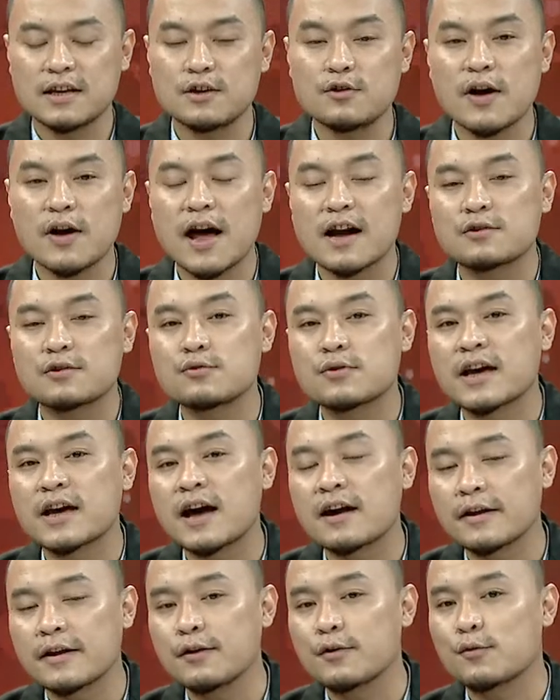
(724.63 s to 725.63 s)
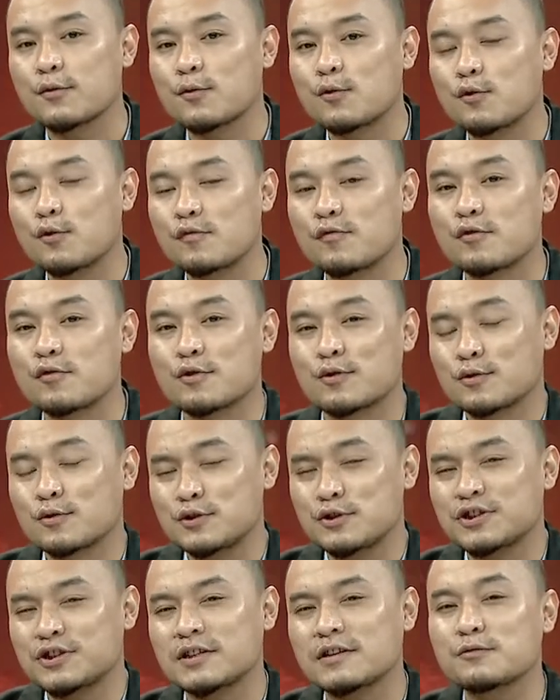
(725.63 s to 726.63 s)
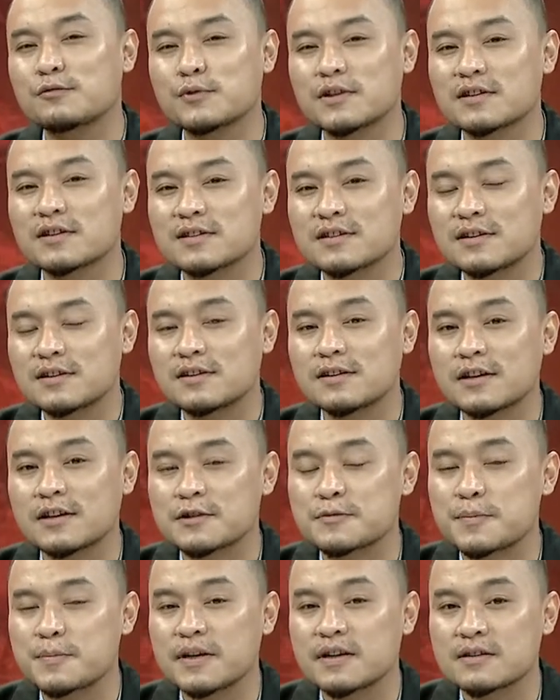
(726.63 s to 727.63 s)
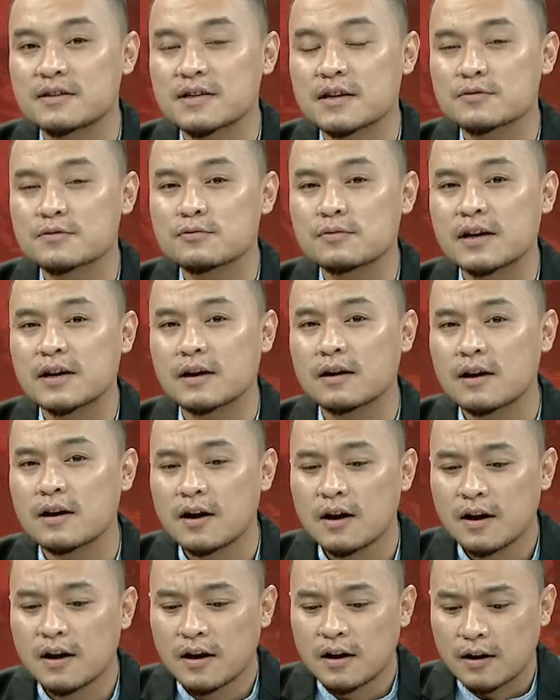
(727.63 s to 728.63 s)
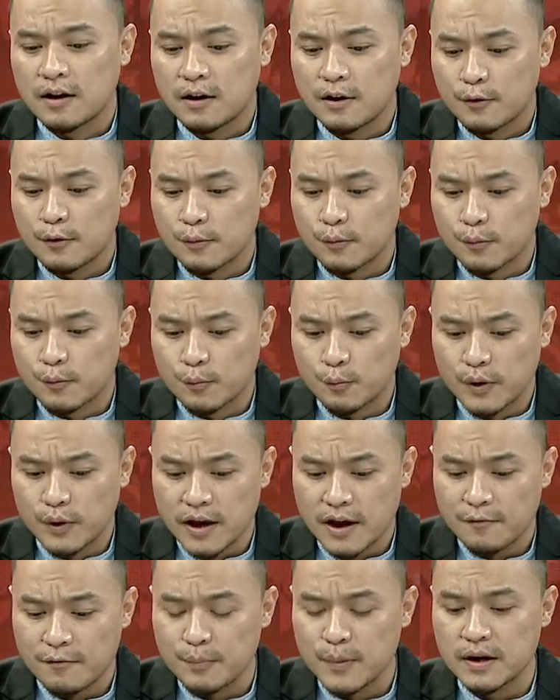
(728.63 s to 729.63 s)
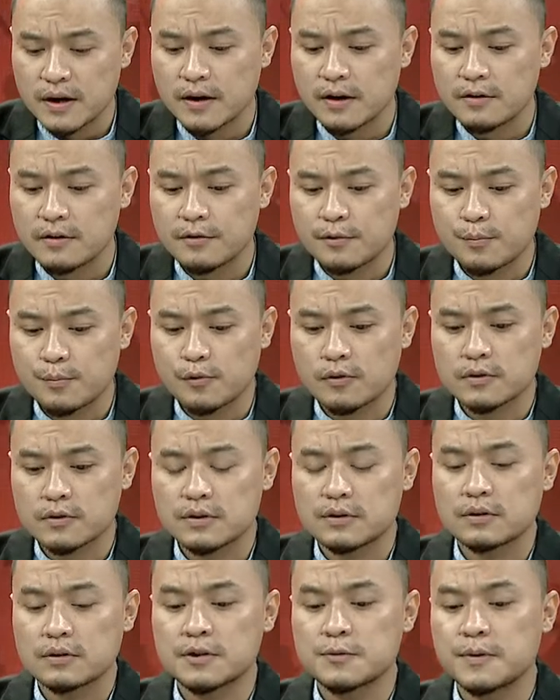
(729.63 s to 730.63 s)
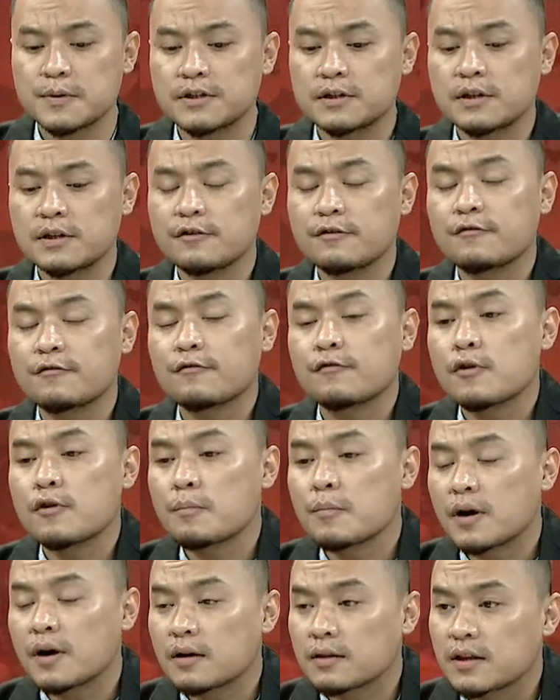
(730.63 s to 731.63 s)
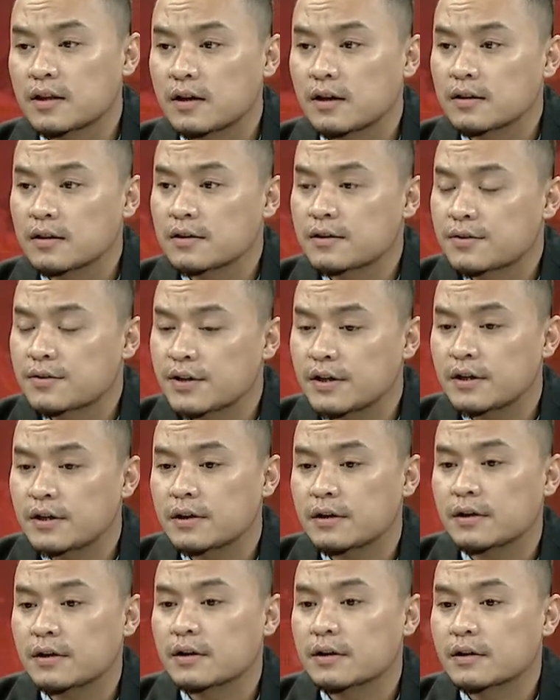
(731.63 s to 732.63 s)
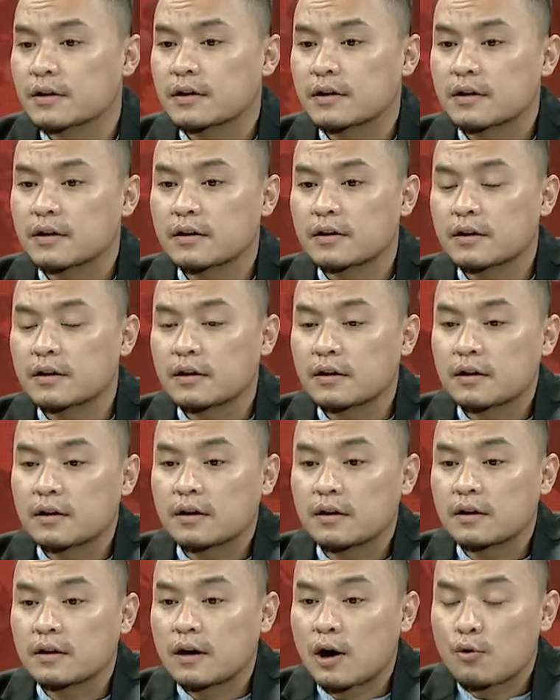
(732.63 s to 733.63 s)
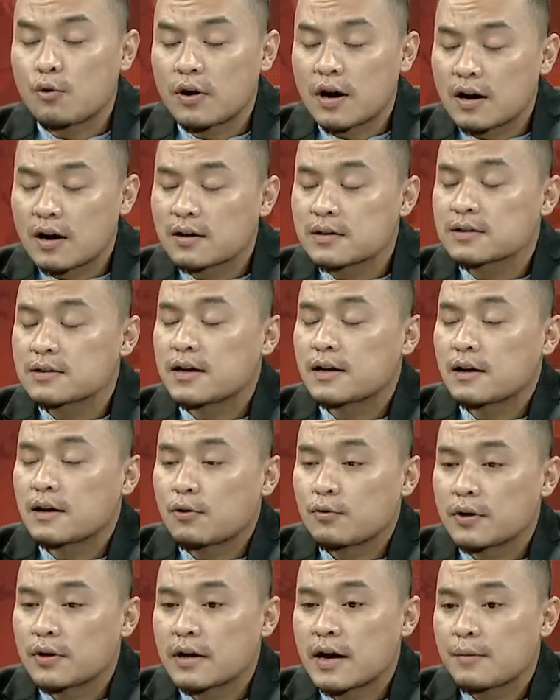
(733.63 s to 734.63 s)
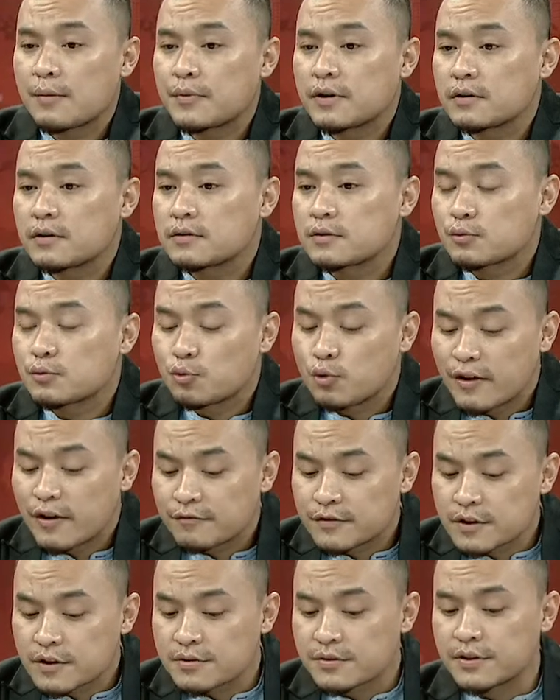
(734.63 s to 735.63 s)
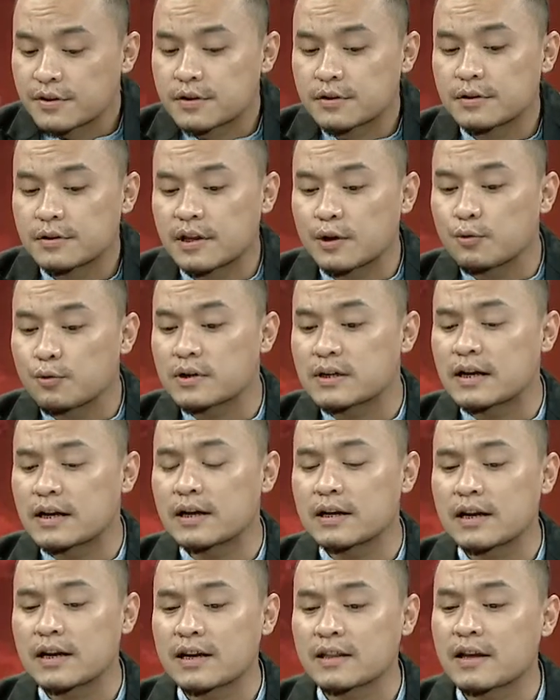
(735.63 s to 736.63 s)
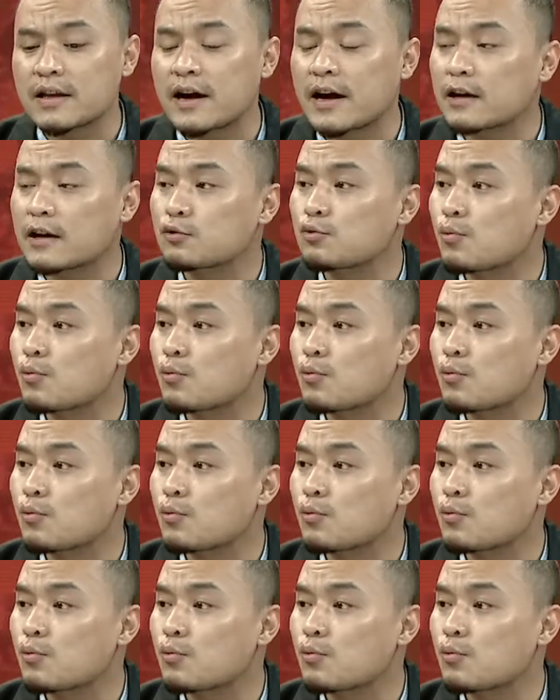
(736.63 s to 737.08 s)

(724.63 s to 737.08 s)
you had to carry your own food. Could you share with us a little experience as to, like, we have been getting reports, especially from the other three, our Nagas and our inhabitants who have just returned. They were telling, like, they had to